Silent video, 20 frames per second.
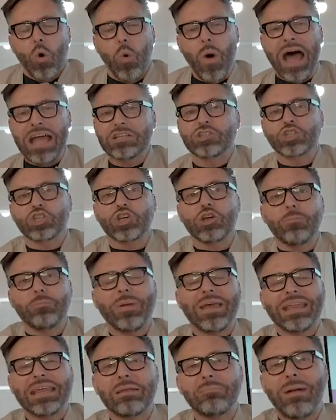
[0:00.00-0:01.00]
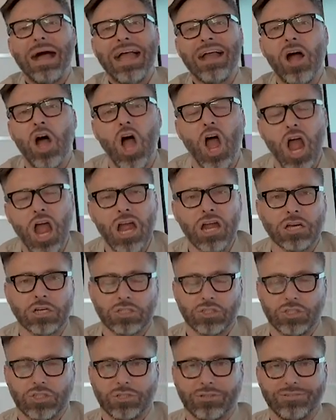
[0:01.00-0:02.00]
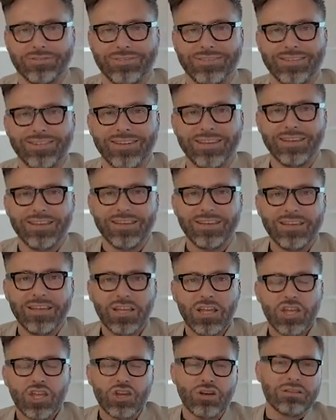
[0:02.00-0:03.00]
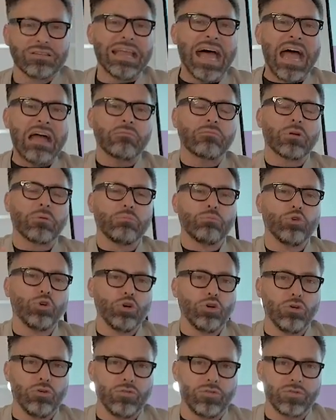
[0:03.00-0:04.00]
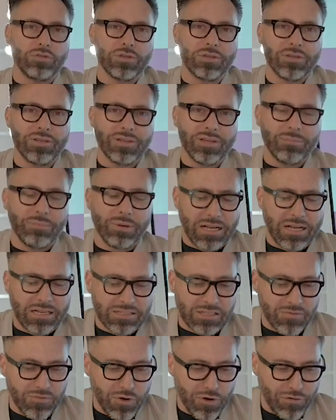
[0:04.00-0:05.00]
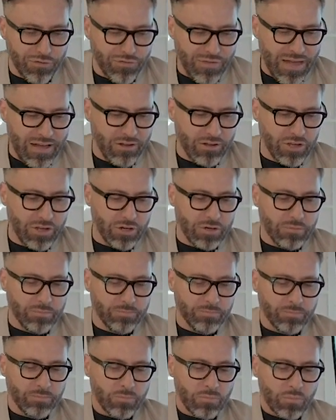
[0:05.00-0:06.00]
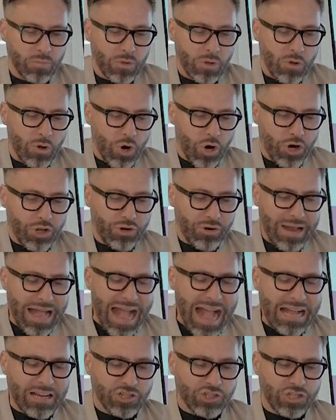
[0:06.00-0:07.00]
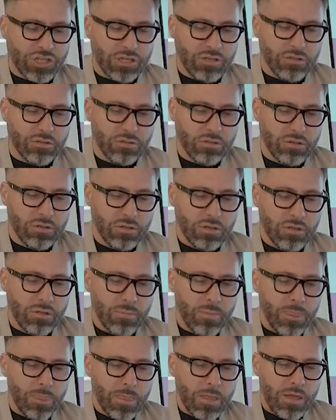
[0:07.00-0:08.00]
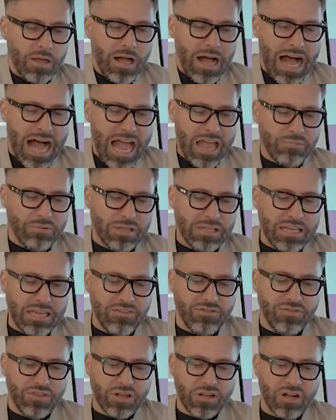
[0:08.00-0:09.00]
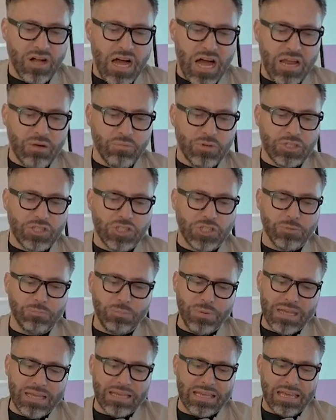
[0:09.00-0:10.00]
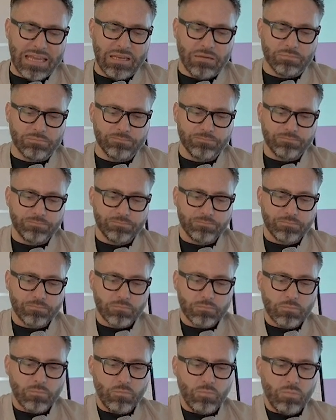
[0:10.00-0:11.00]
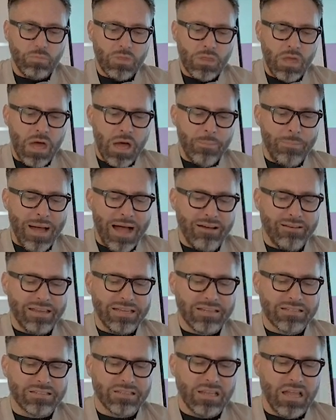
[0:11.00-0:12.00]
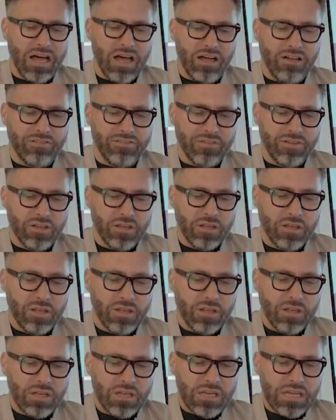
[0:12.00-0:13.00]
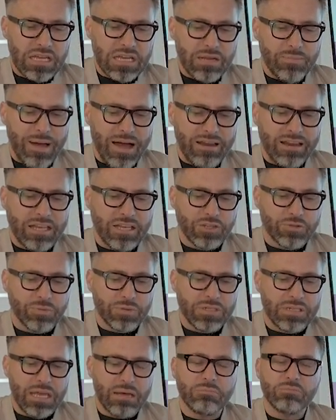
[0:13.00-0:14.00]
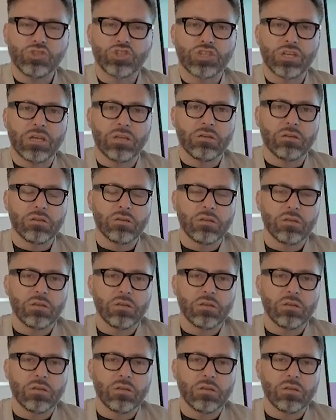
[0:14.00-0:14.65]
Once you've been in my heart, you're not removed because of your failure or your action. I believe that God was speaking about his love and about his redemption.